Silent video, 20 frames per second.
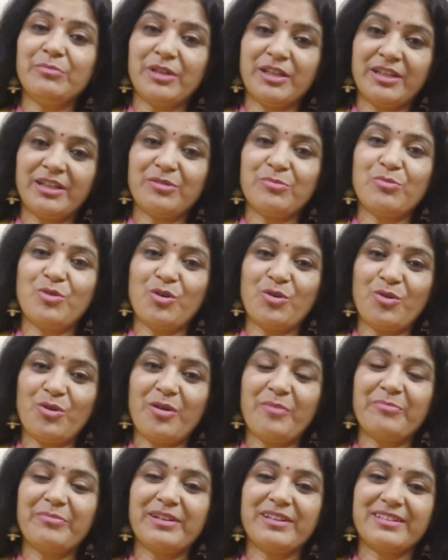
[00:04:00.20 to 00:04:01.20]
make it more
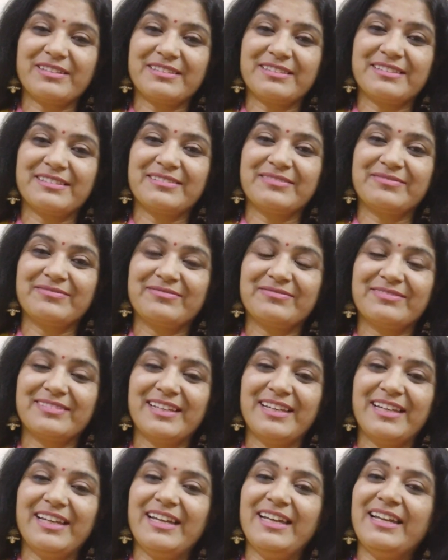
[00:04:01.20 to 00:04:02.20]
complex.
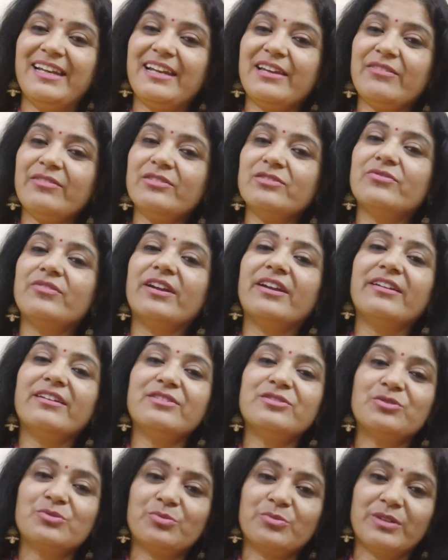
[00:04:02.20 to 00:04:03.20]
Life is very
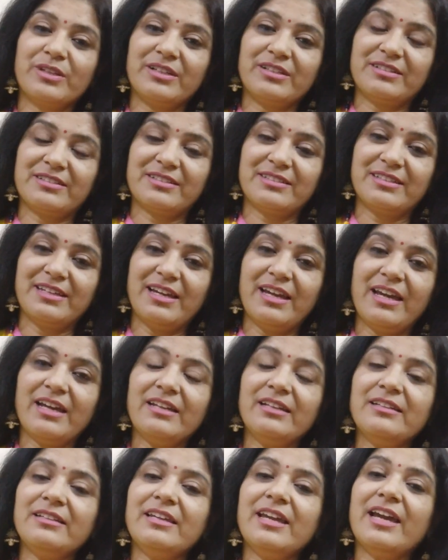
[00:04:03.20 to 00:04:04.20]
sweet
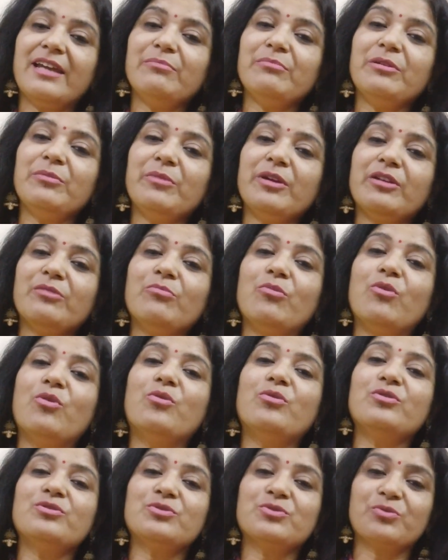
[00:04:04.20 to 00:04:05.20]
and it can be made
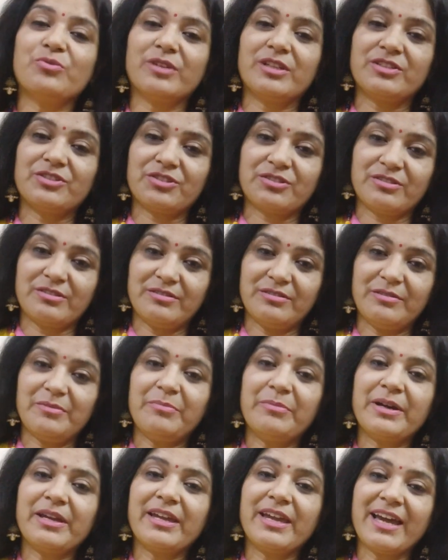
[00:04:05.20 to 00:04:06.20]
more sweeter
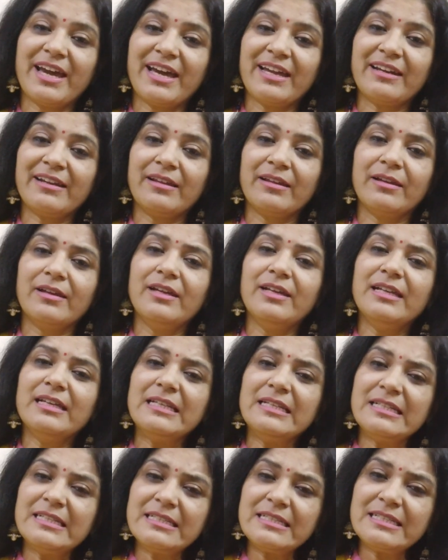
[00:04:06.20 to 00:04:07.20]
by adding
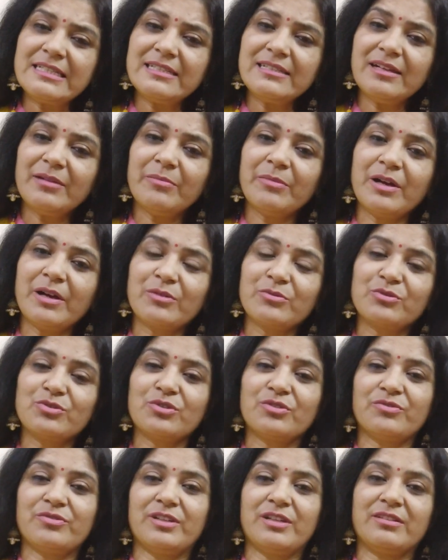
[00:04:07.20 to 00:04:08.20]
little amount
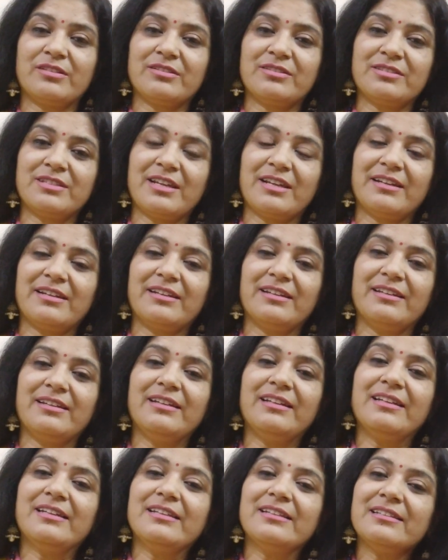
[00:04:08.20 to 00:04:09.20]
of understanding,
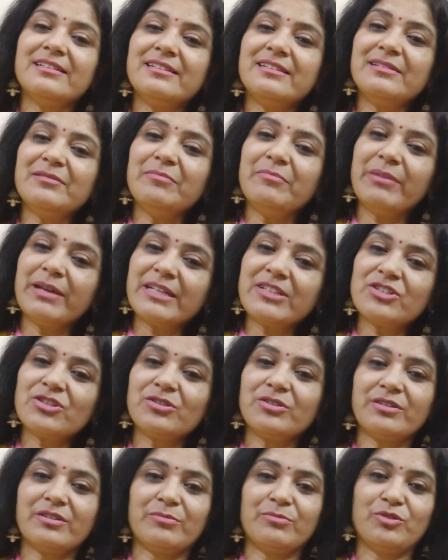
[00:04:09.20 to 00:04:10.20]
little
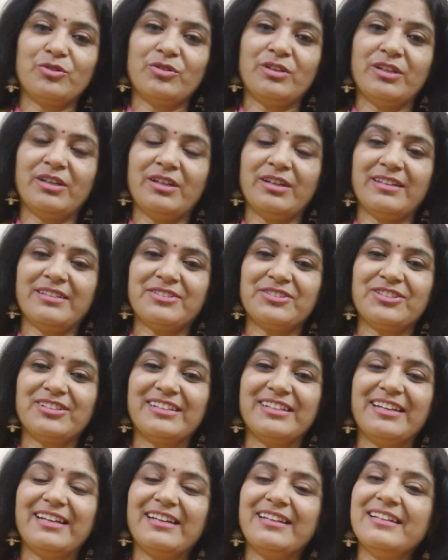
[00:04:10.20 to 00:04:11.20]
better communication,
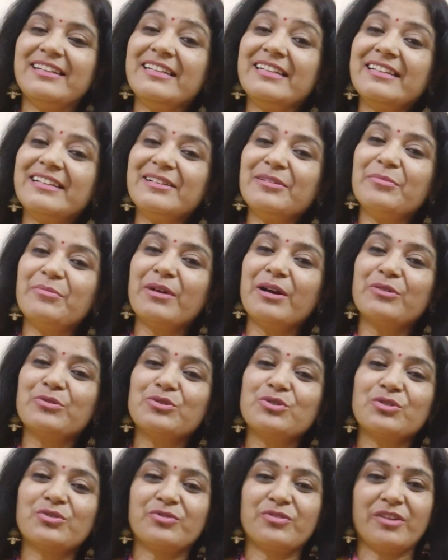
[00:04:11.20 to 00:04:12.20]
little
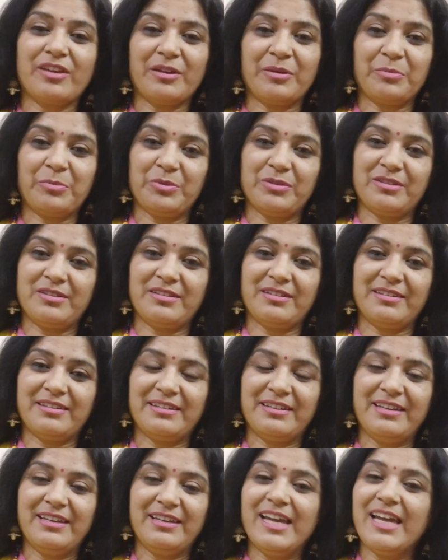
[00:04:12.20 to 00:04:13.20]
amount of empathy
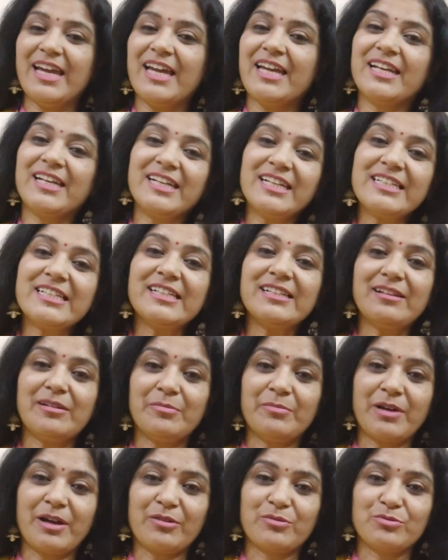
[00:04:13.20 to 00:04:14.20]
and little
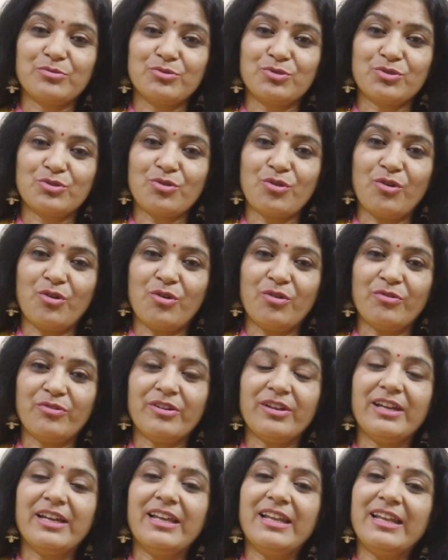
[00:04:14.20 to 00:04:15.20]
amount of
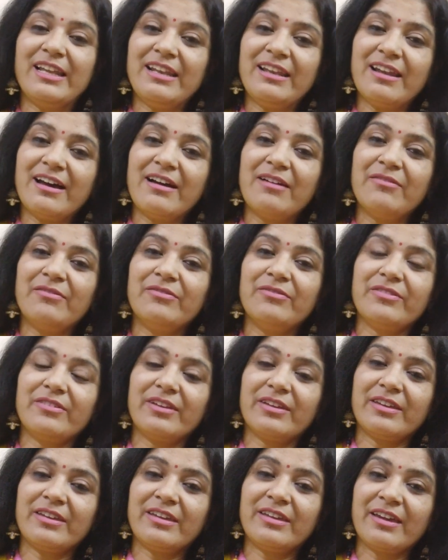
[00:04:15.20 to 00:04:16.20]
love,
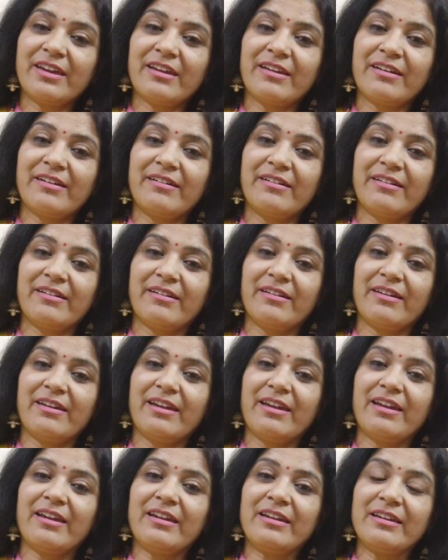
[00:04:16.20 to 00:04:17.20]
care,
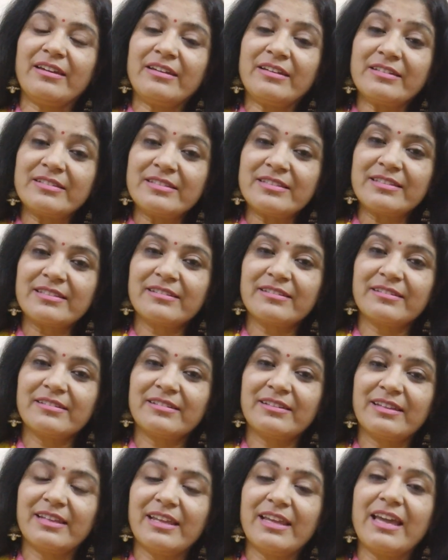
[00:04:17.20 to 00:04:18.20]

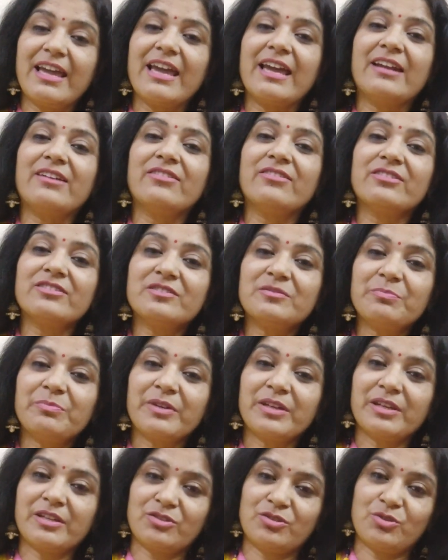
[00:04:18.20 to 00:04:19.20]
concern and
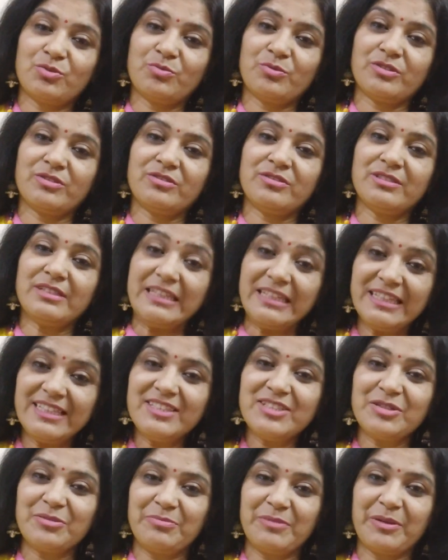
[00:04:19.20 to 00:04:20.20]
respect towards
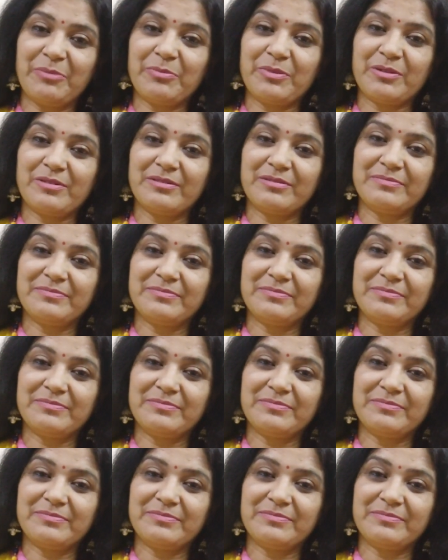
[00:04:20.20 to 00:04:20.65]
each member.